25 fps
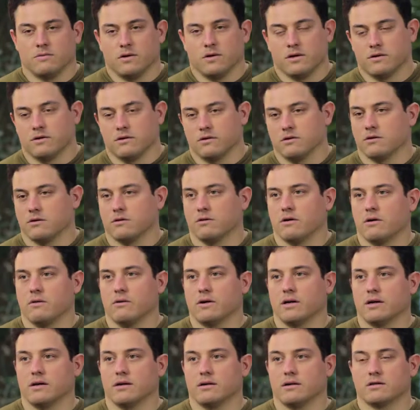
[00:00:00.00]
whether you're
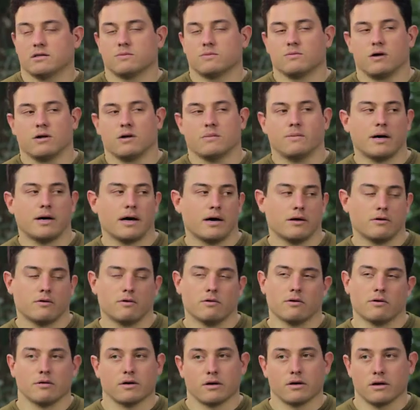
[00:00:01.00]
growing in a small pot
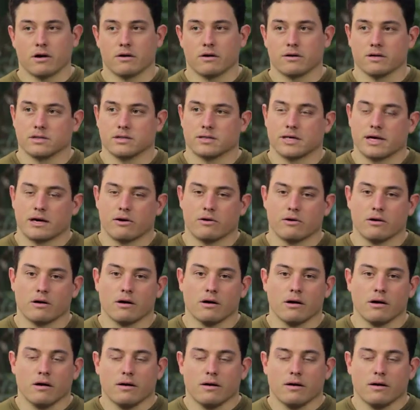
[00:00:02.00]
or in a garden tower.